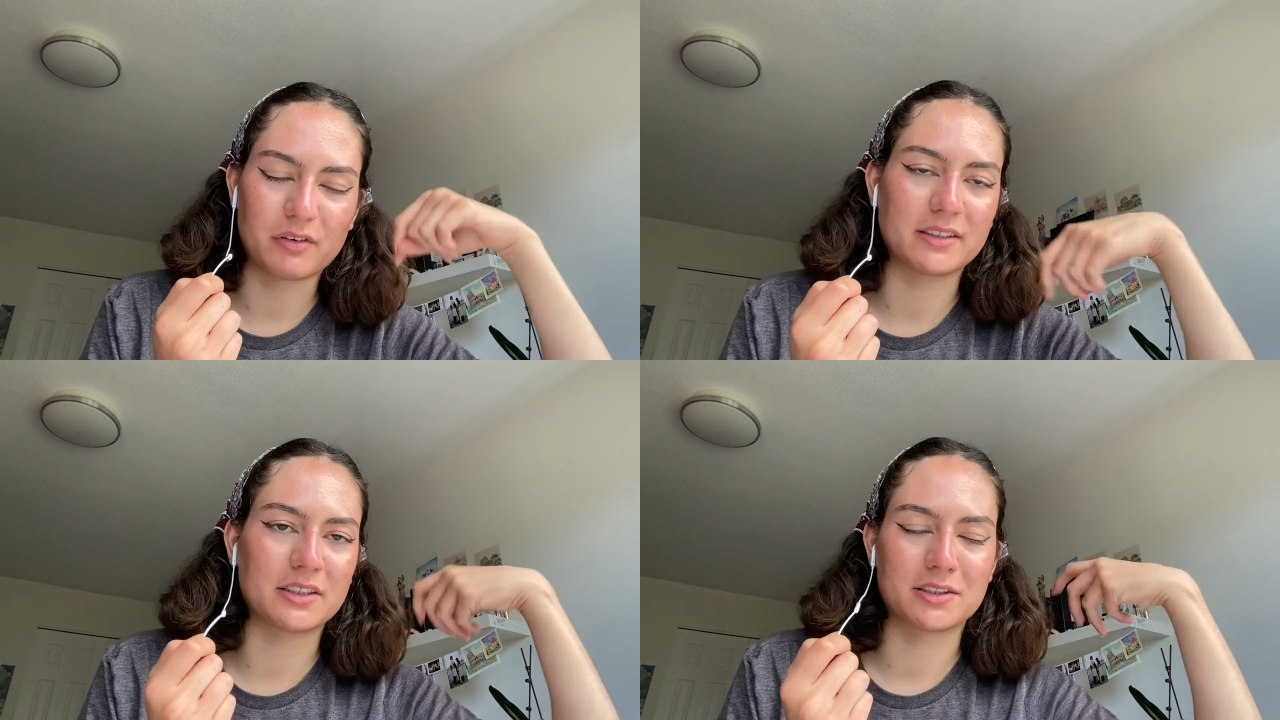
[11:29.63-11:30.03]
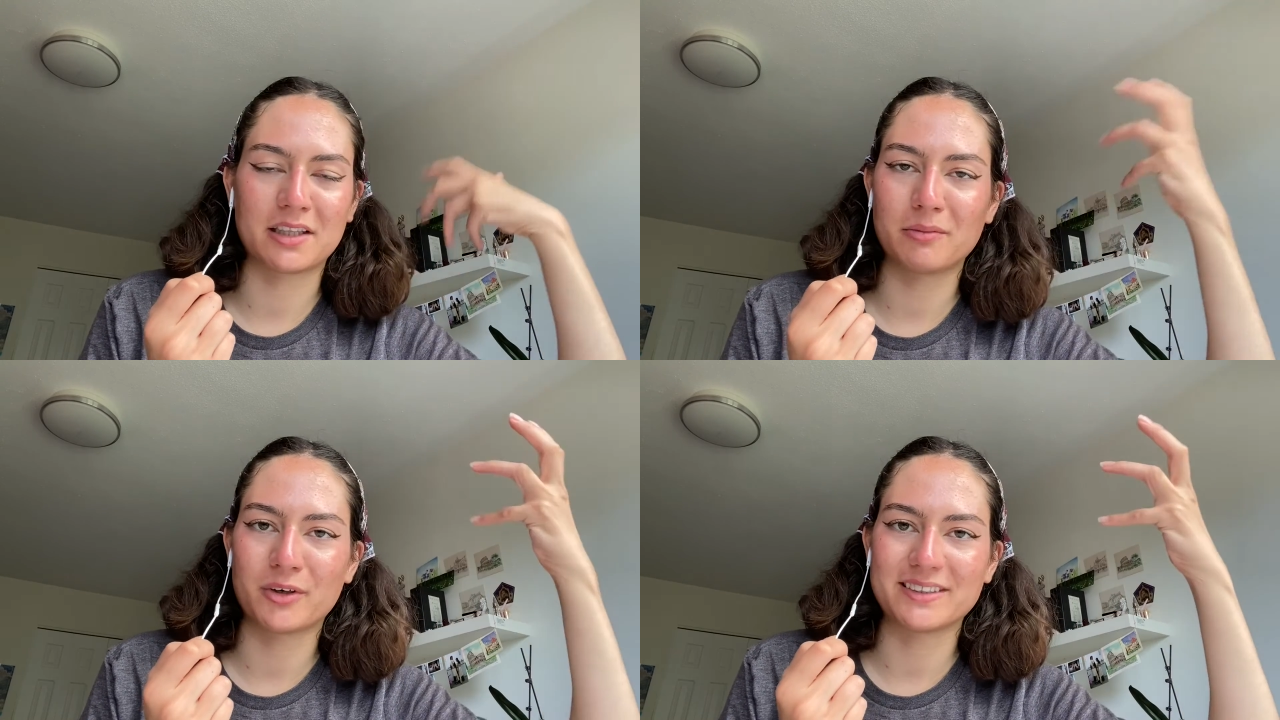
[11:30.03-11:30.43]
because there's
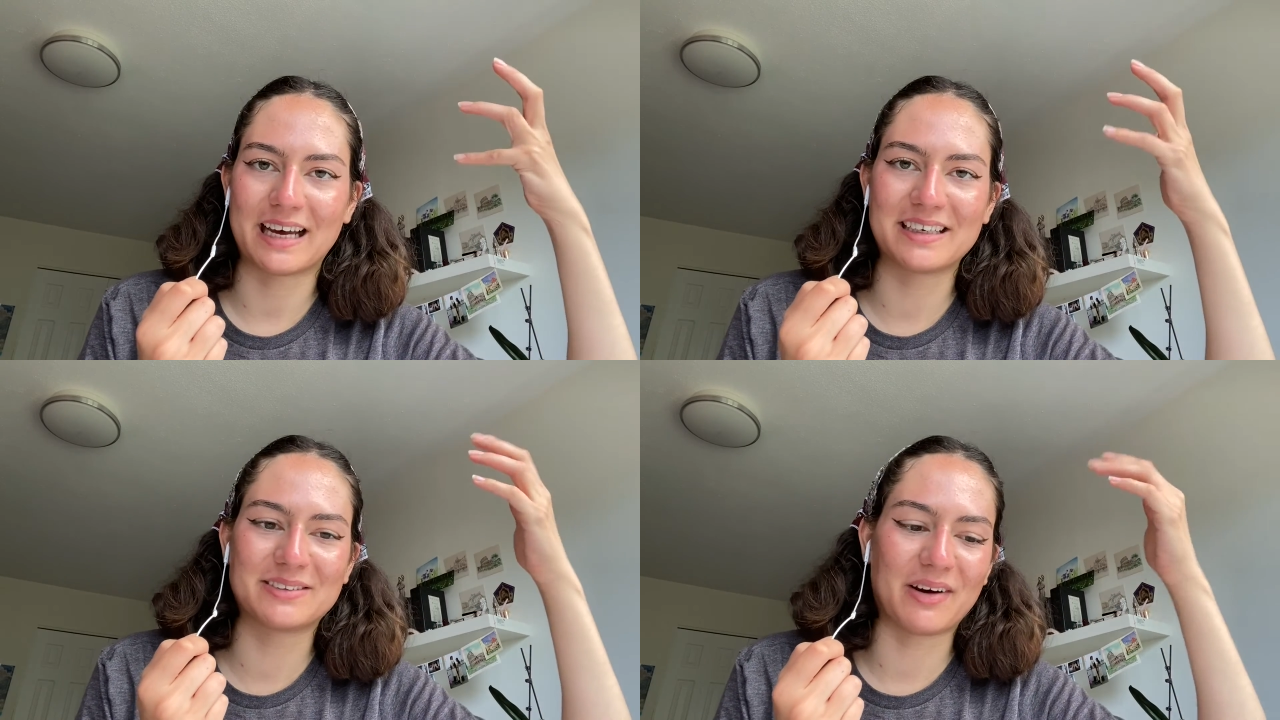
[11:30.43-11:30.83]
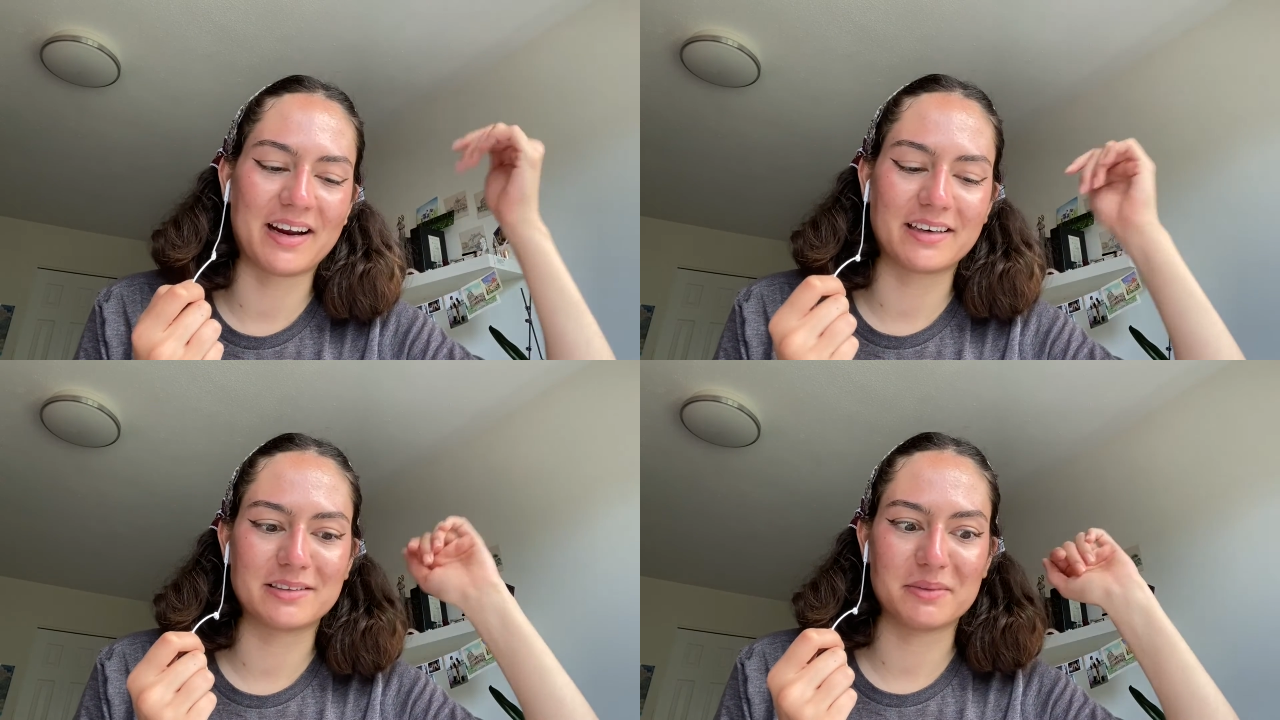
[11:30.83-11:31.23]
nothing more
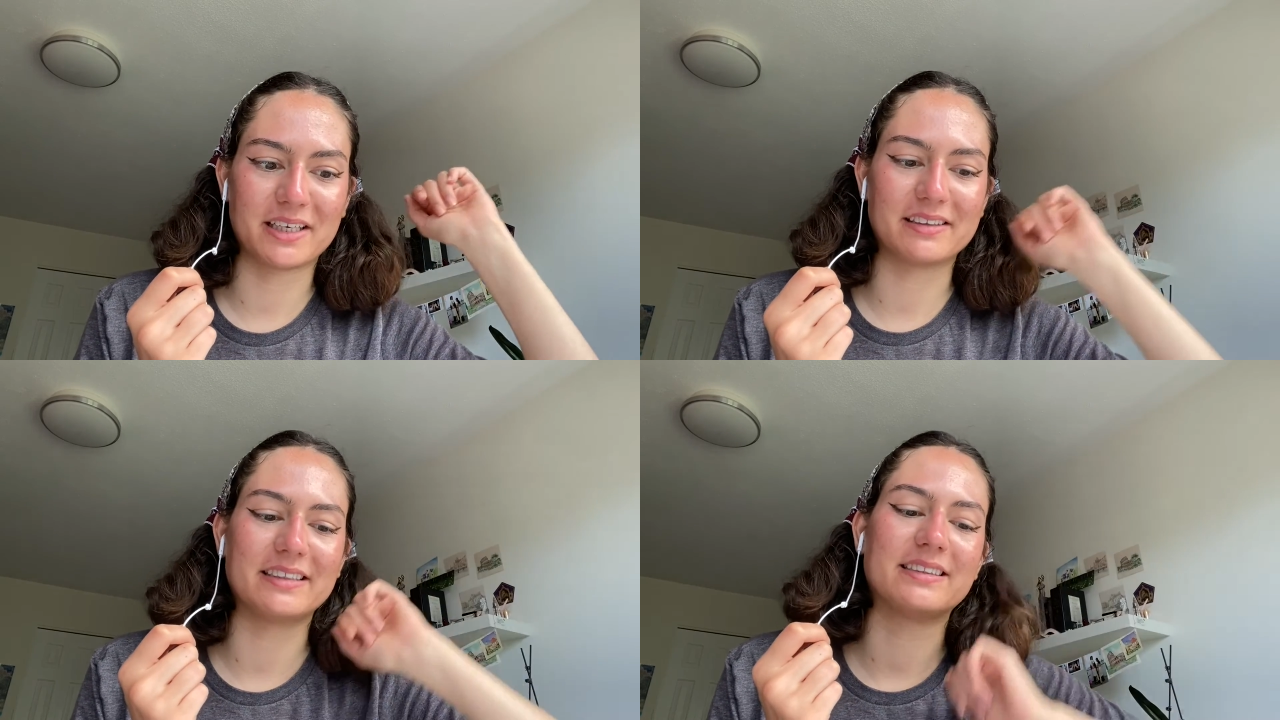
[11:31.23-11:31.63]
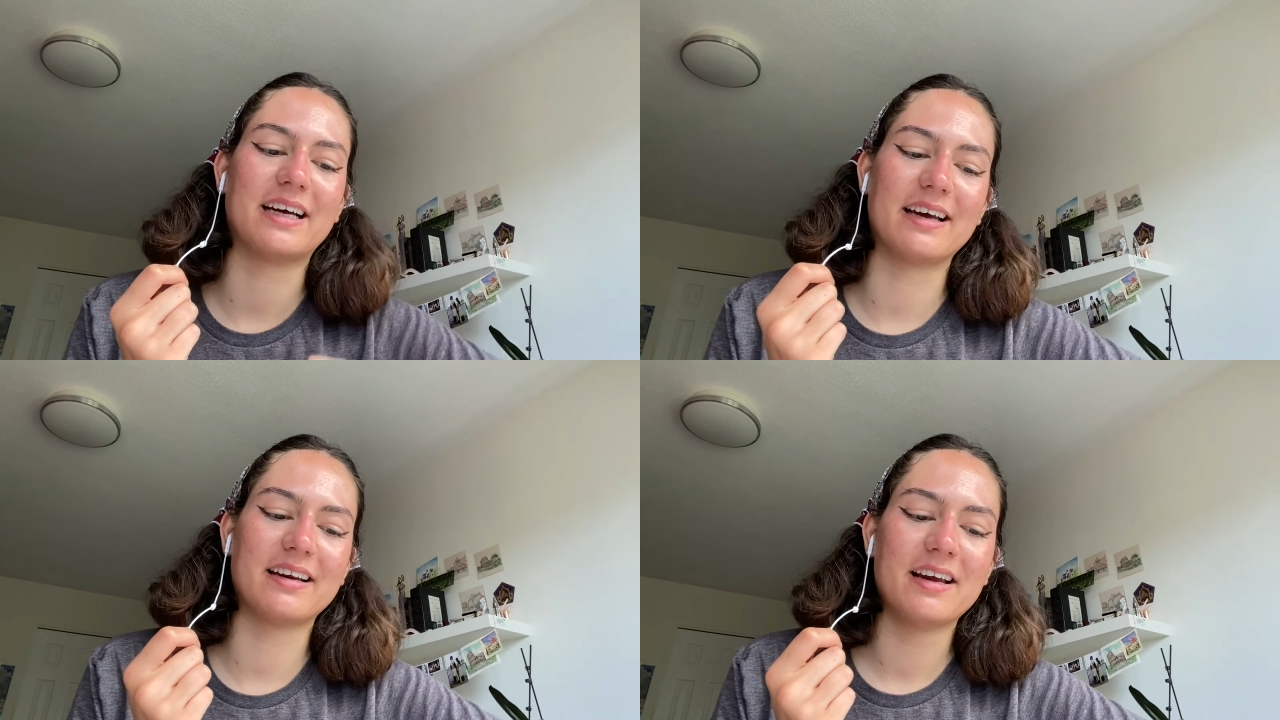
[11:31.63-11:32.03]
satisfying to me, at least,
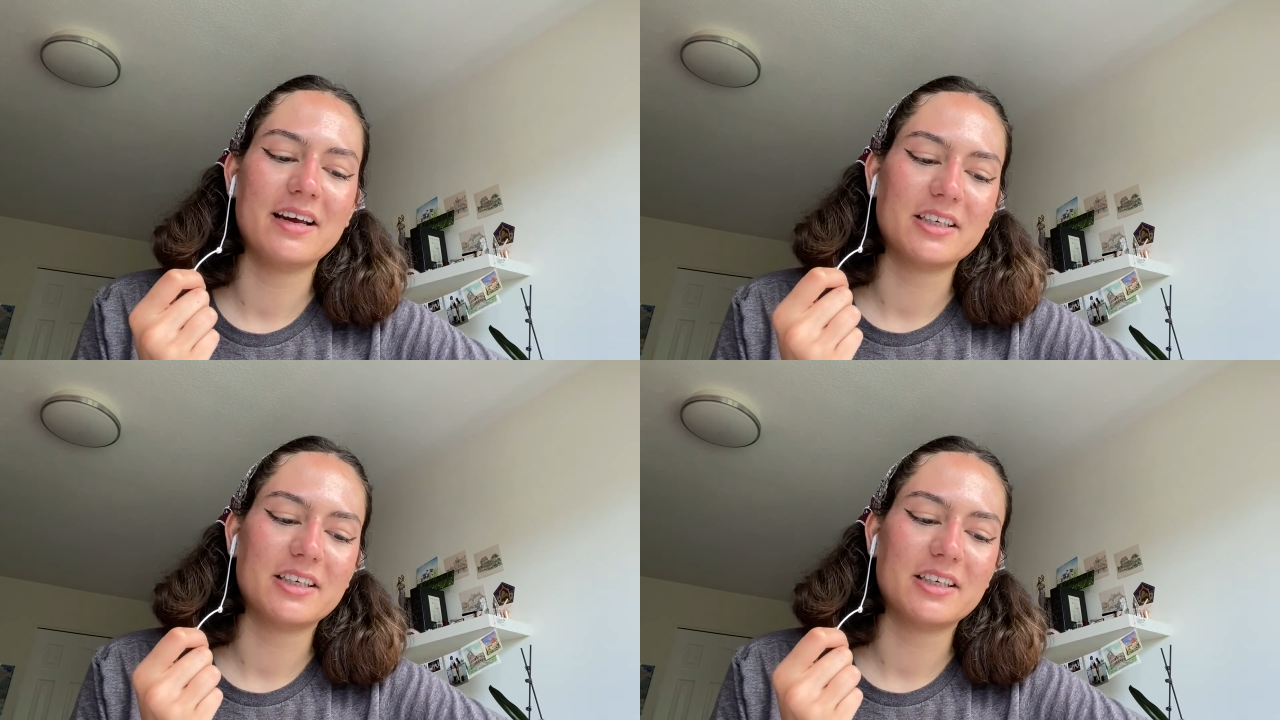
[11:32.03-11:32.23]
than